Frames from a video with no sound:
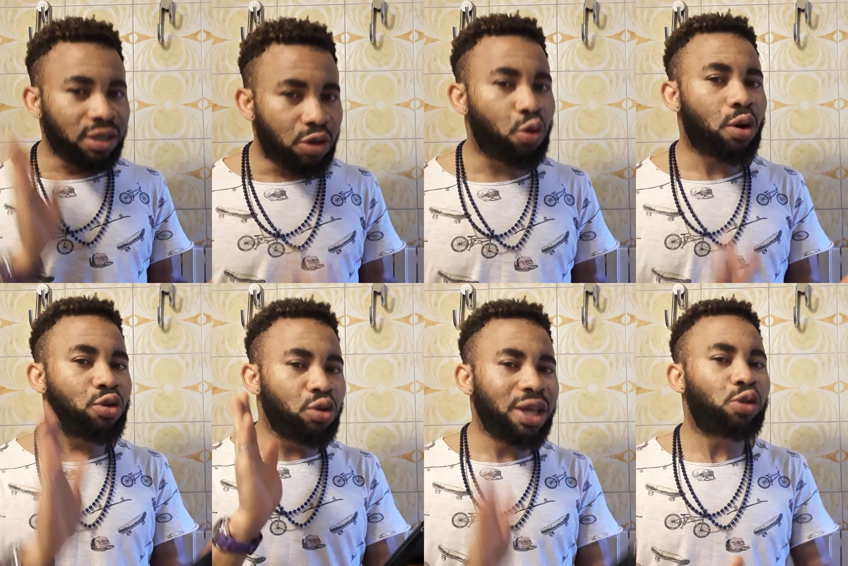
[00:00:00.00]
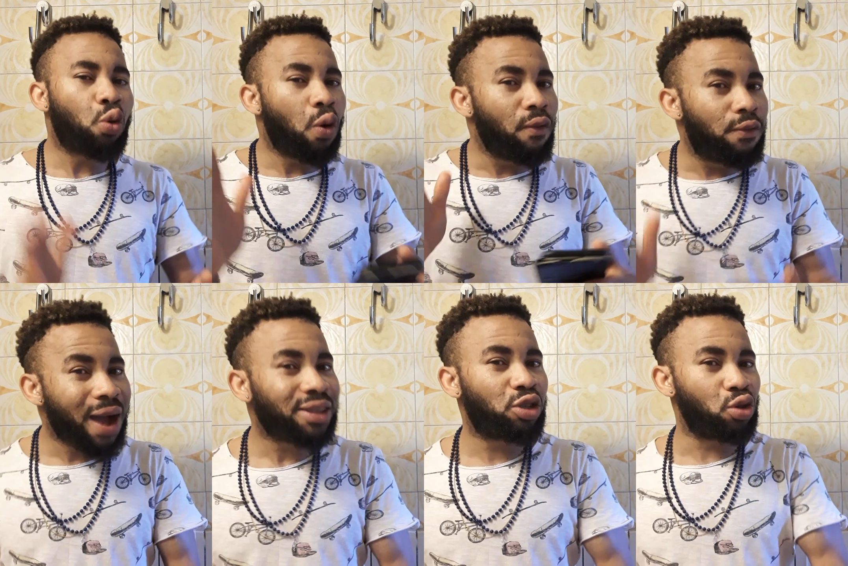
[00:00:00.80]
you need to
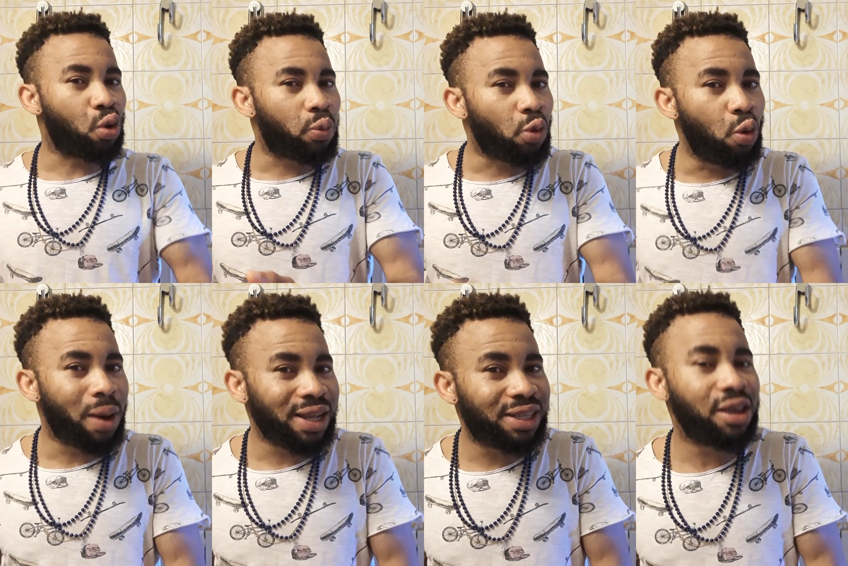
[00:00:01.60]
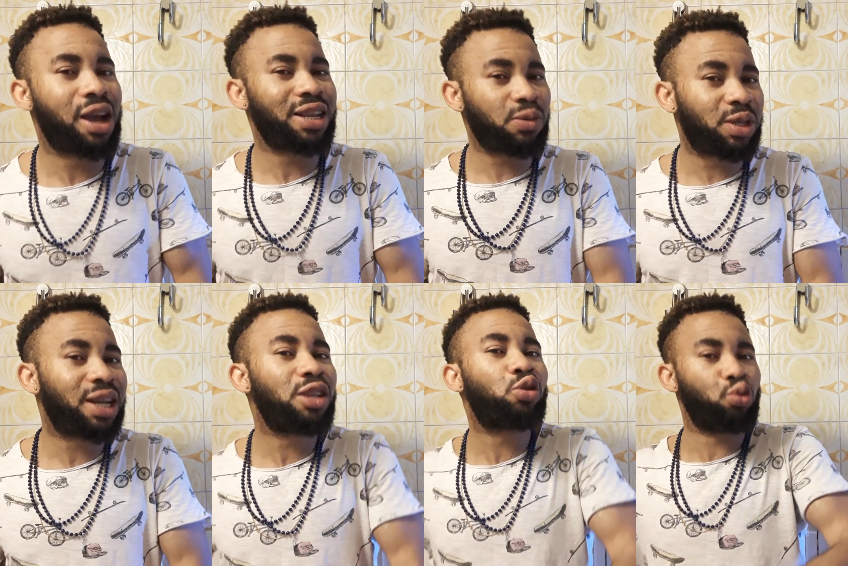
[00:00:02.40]
convert your humanitarian Carta
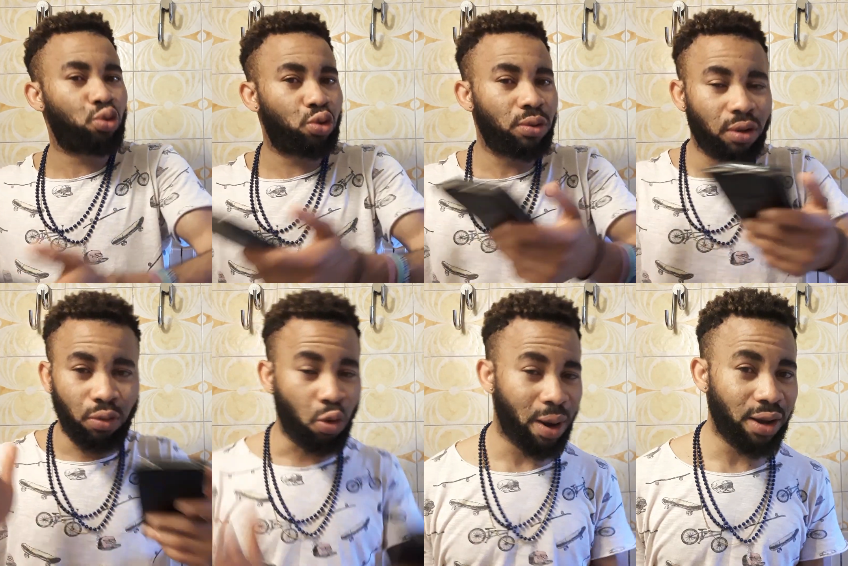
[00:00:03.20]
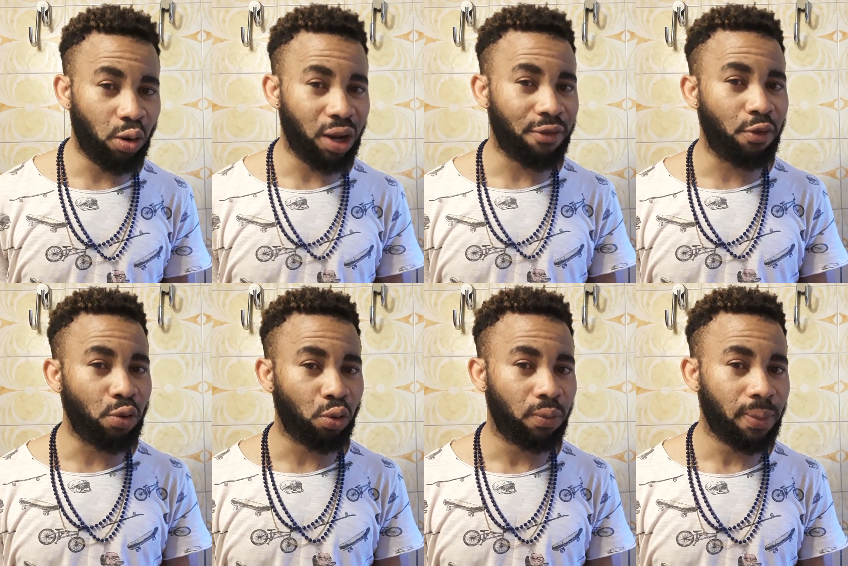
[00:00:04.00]
speciale to or
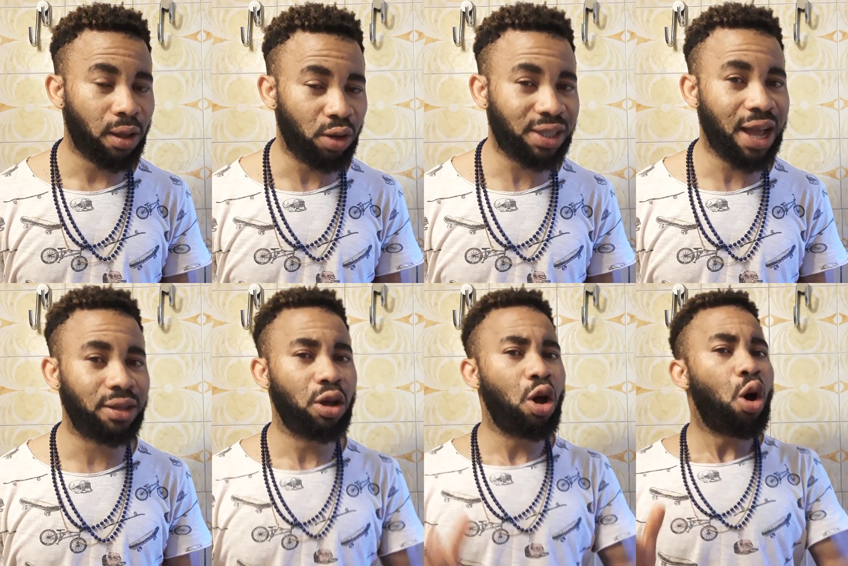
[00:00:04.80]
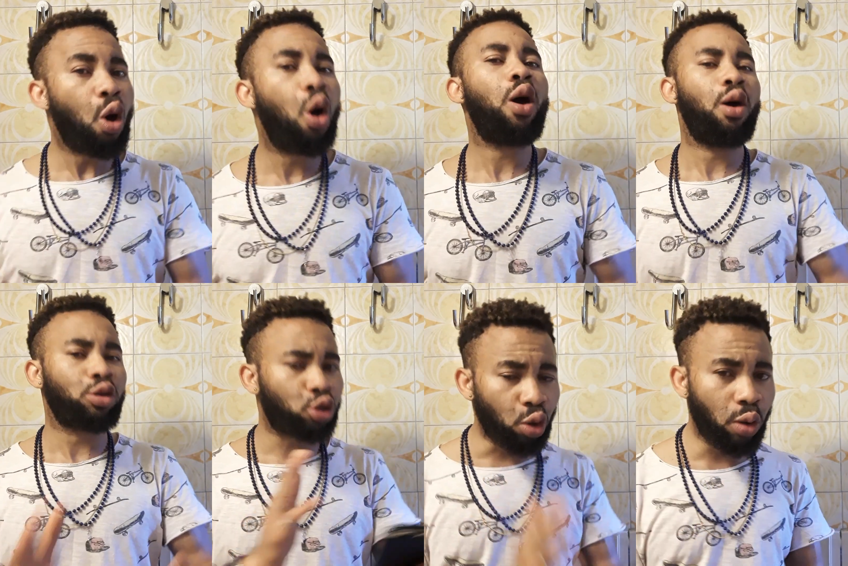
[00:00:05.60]
lavoro. Understand? Or
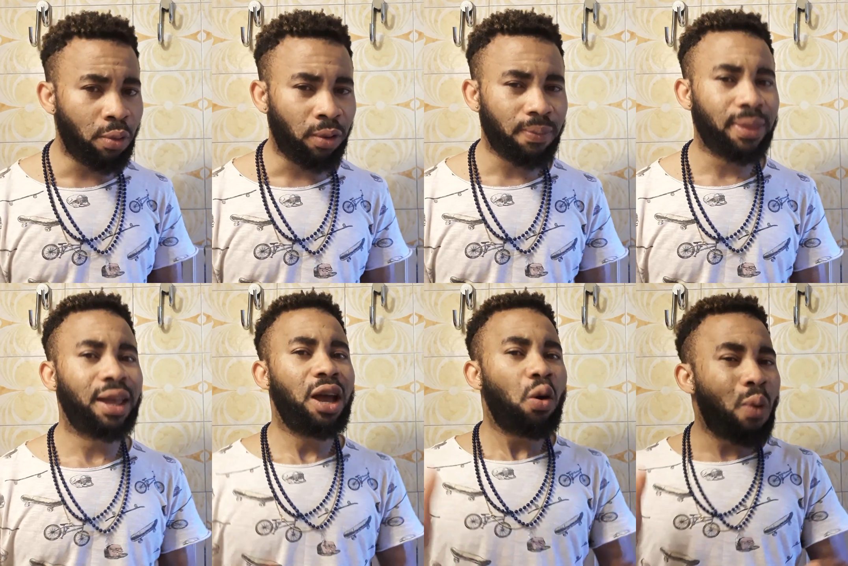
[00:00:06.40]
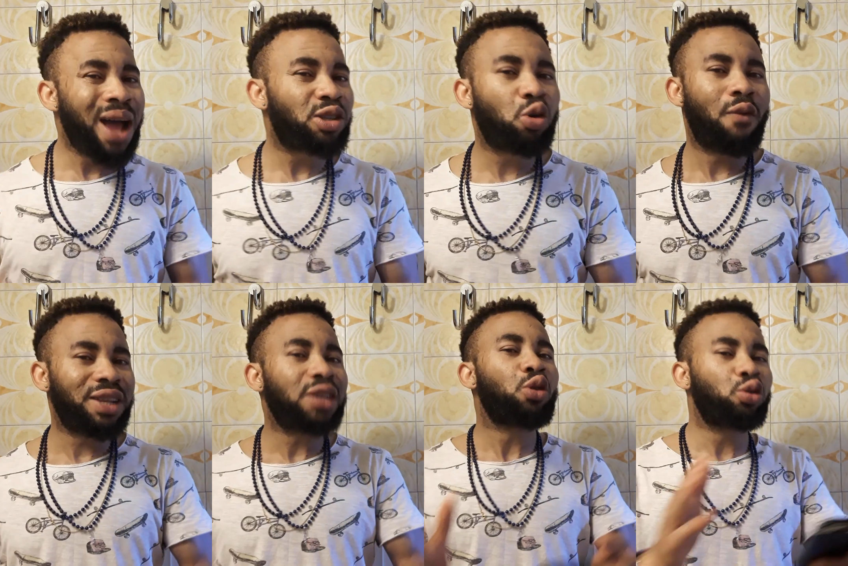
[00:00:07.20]
autonomous. Once you
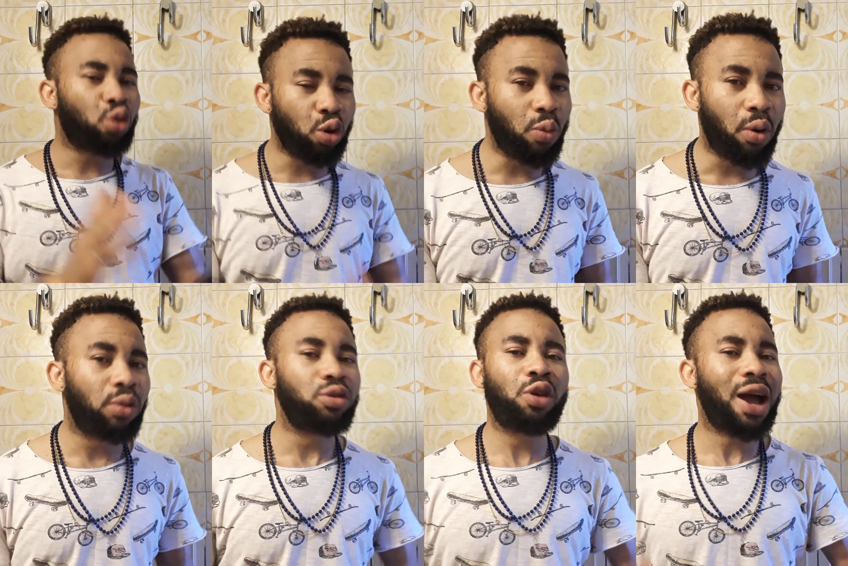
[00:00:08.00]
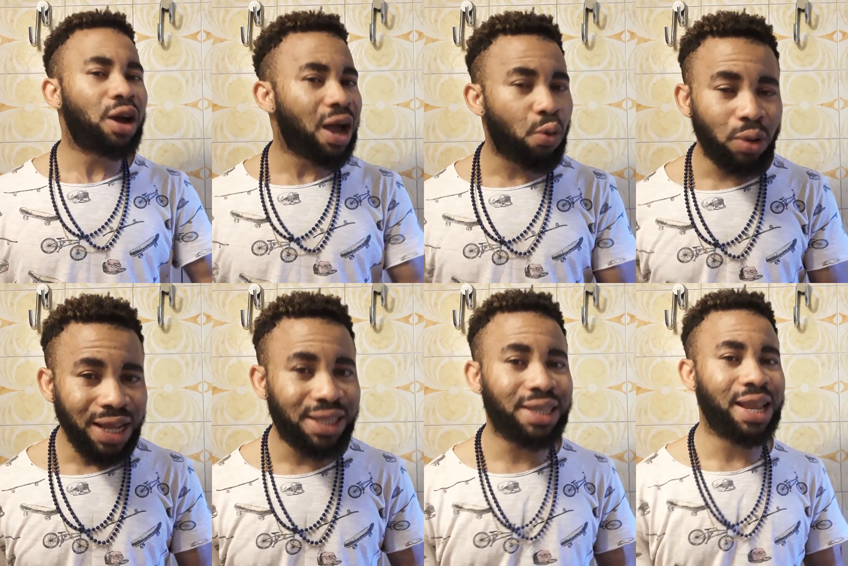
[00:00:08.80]
convert that to autonomous, you can
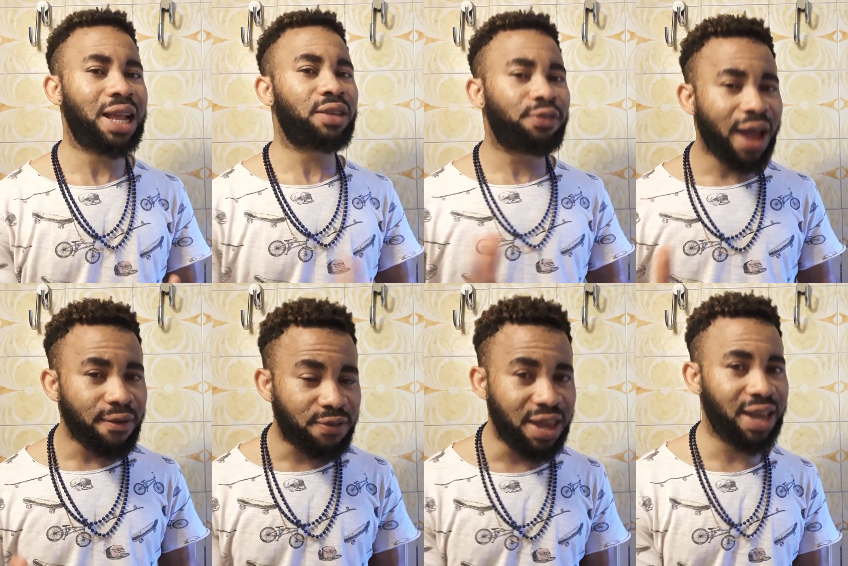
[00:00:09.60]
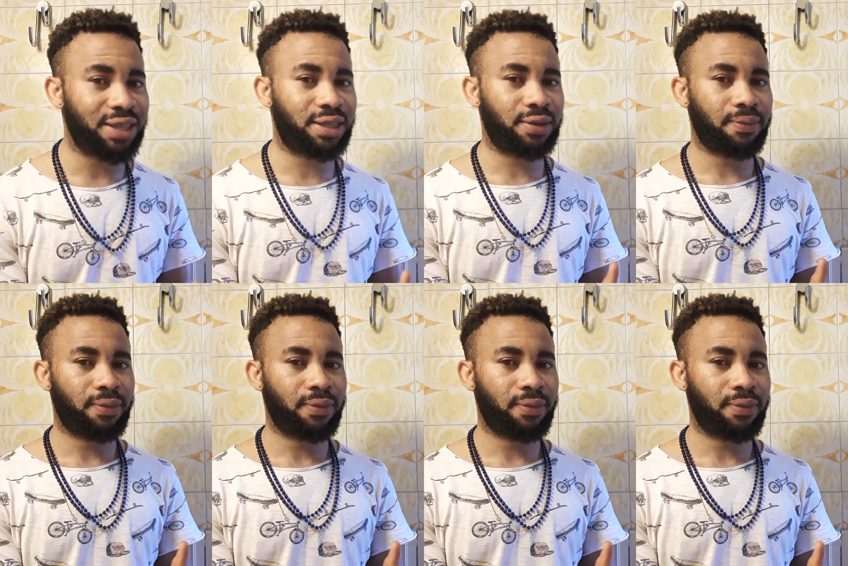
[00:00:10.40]
calculate it like that 5 years.